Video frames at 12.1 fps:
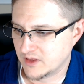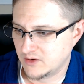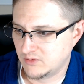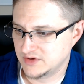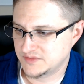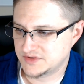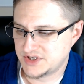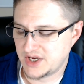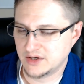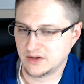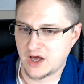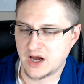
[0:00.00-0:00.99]
we've
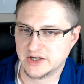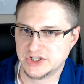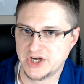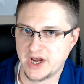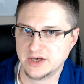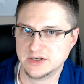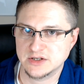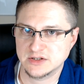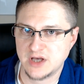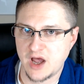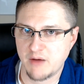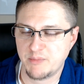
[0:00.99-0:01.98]
seen a lot of
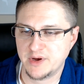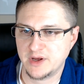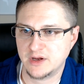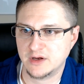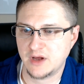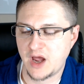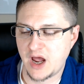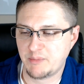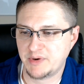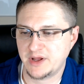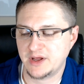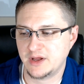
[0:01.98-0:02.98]
changes happening
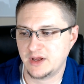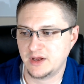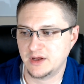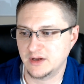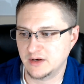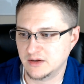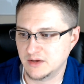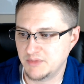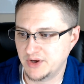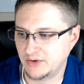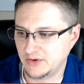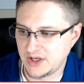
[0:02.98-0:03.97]
in the
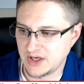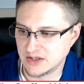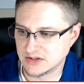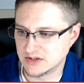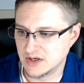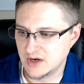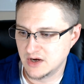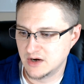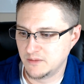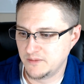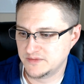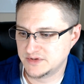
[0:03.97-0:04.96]
Middle East.
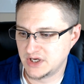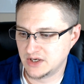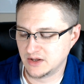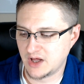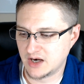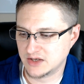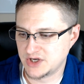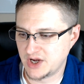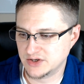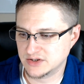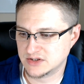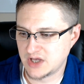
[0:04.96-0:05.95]
We've seen a lot of
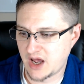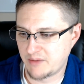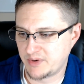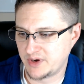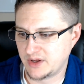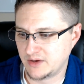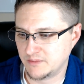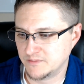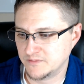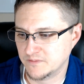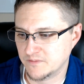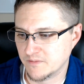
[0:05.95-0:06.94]
changes happening
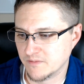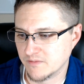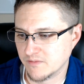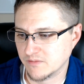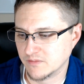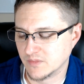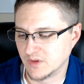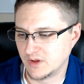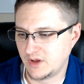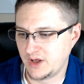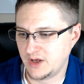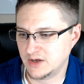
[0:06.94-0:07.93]

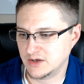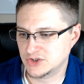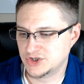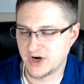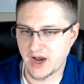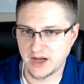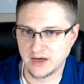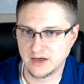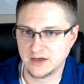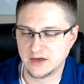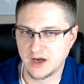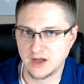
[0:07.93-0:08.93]
in China
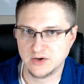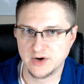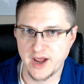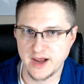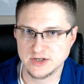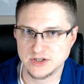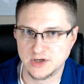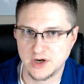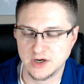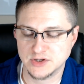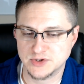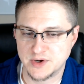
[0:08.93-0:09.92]
and other Asian
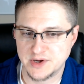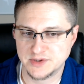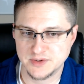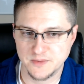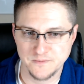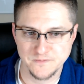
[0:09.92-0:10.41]
countries.